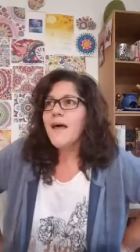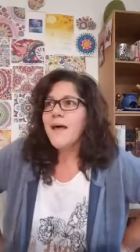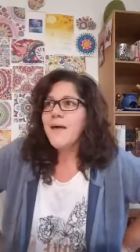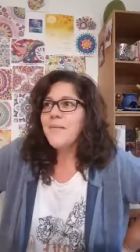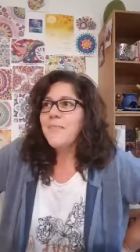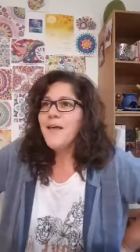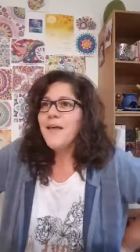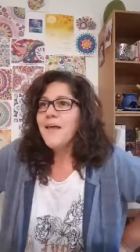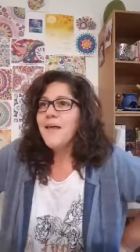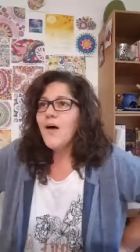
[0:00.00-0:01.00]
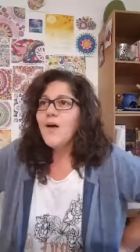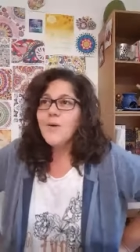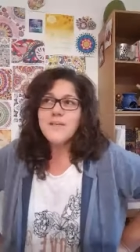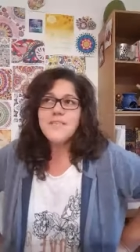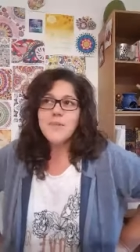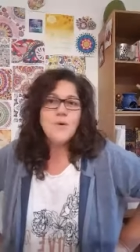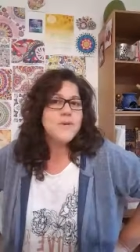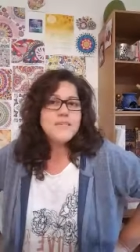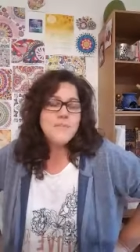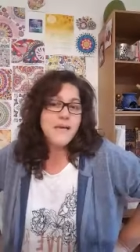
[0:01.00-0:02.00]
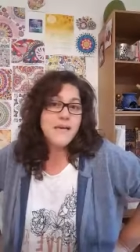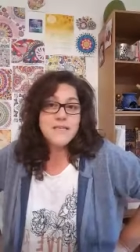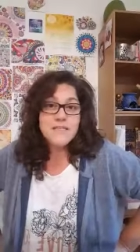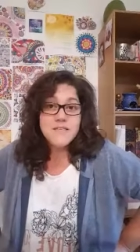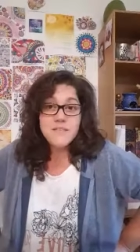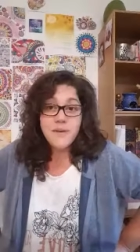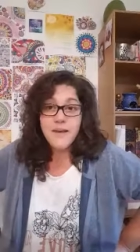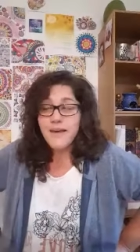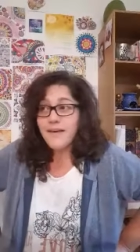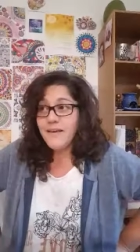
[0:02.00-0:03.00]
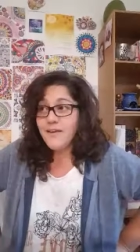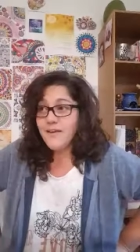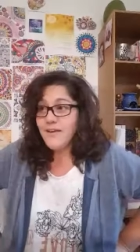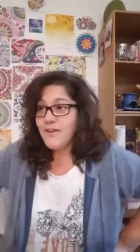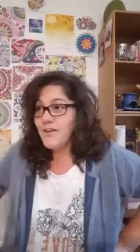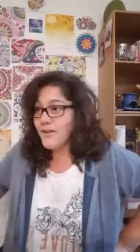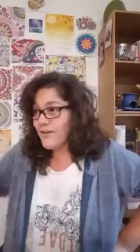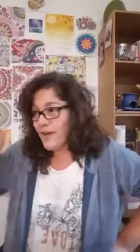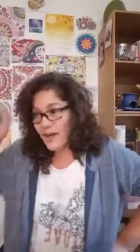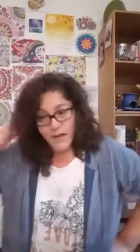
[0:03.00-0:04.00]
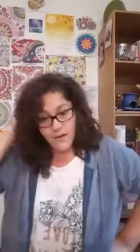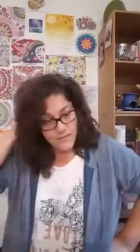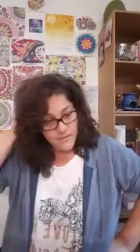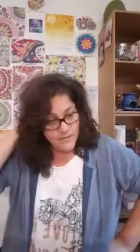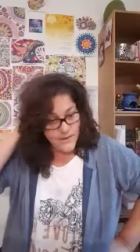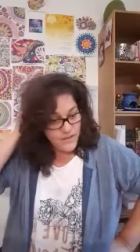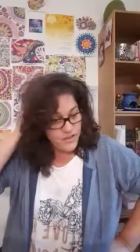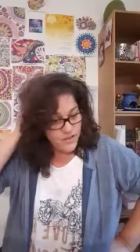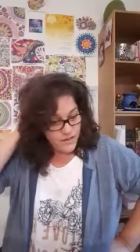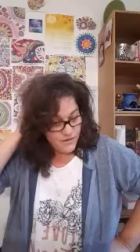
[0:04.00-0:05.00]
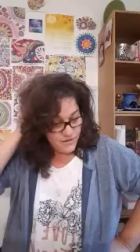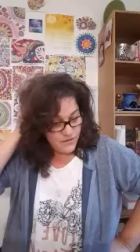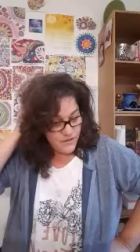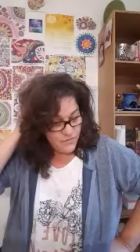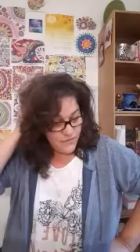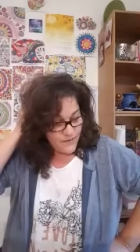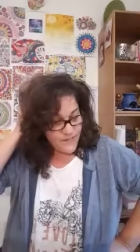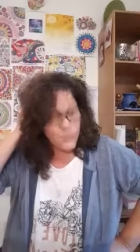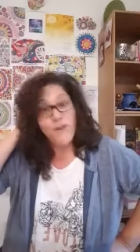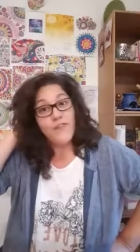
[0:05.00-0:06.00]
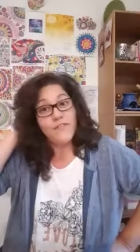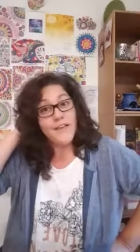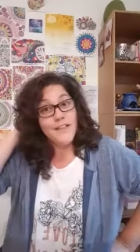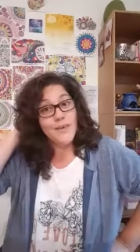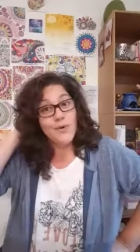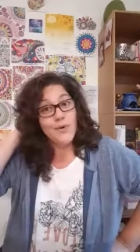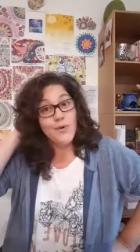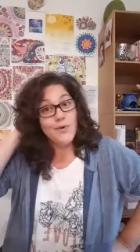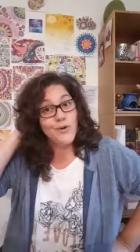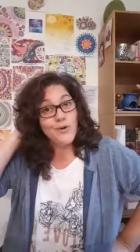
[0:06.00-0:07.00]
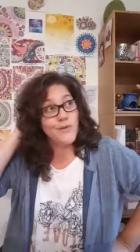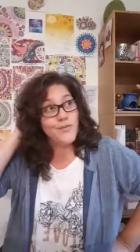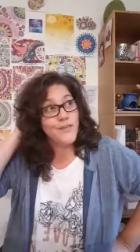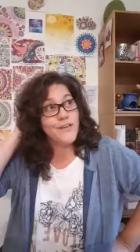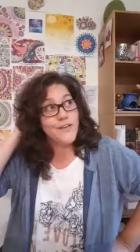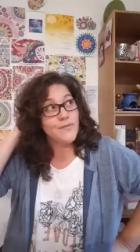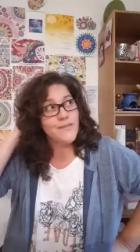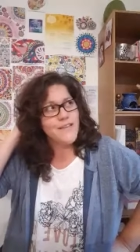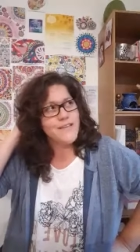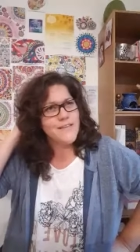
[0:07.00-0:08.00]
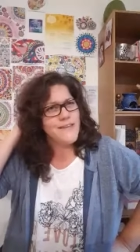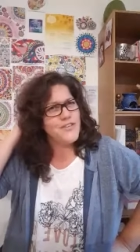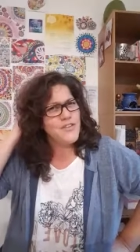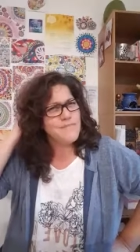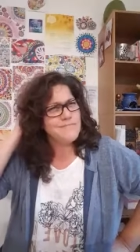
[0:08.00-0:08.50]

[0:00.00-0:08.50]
Um, I always, I'm always amazed by you know how nature can reflect what you're feeling, or what you're feeling reflects nature.